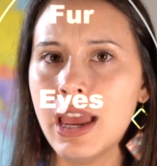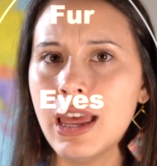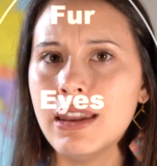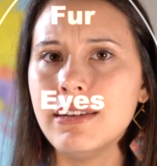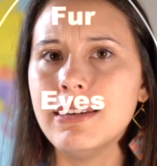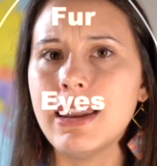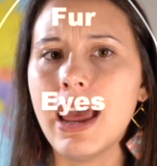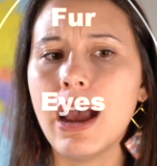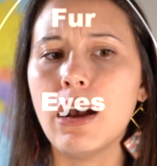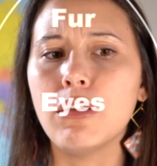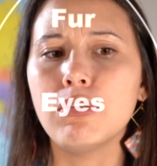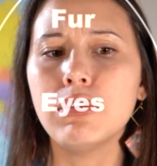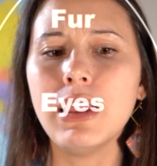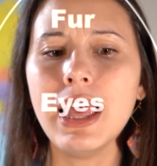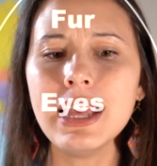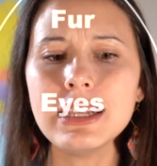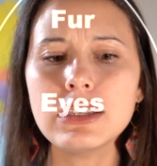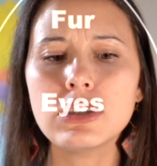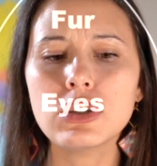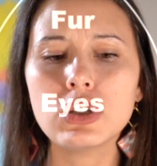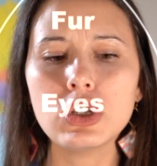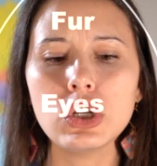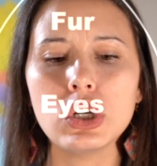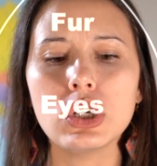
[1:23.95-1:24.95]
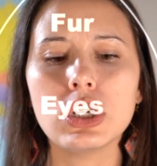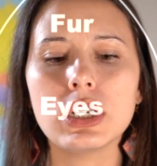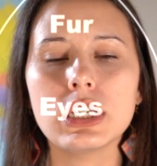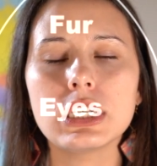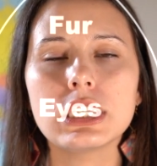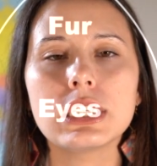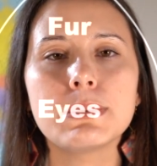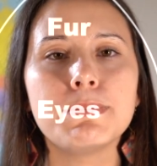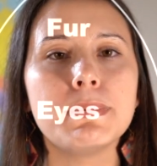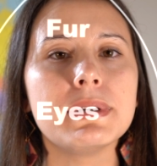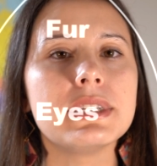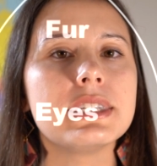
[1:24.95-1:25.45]
Now let's look
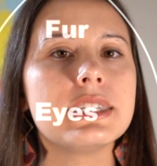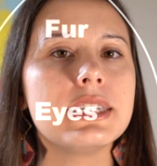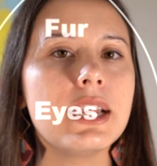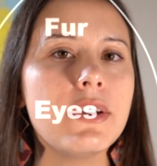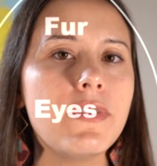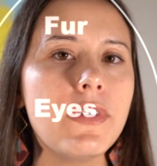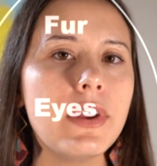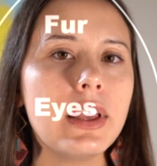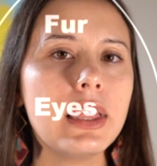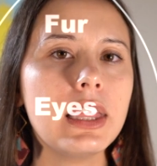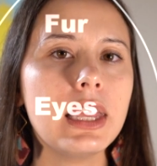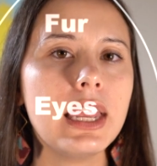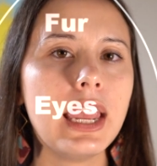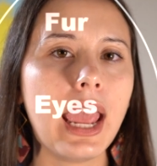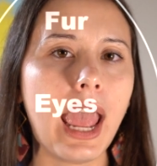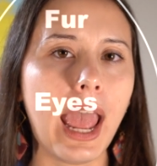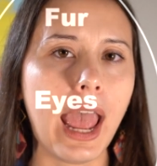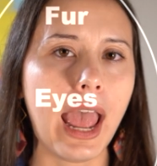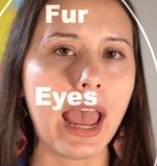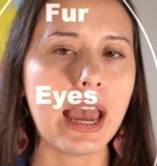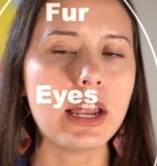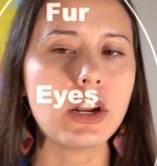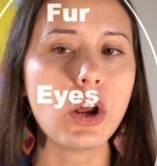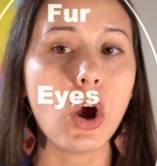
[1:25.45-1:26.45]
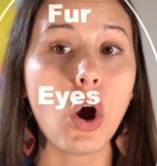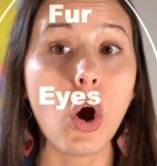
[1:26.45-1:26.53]
specifically at